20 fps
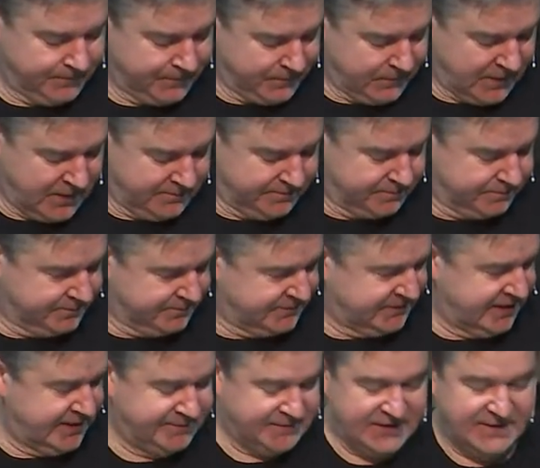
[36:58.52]
I'm
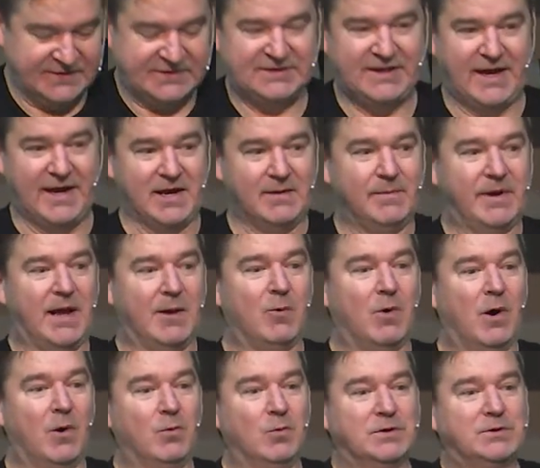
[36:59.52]
tempted to say it, but I
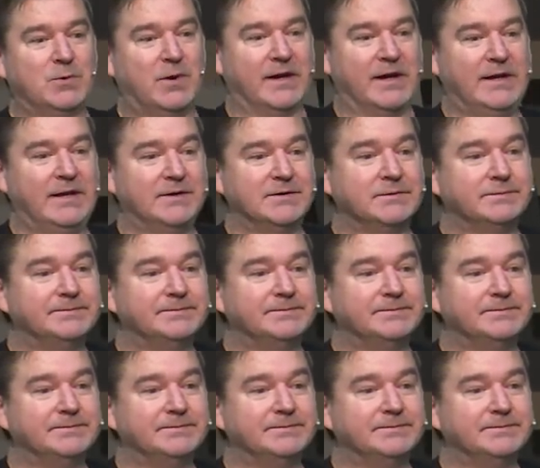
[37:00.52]
won't, which one it is.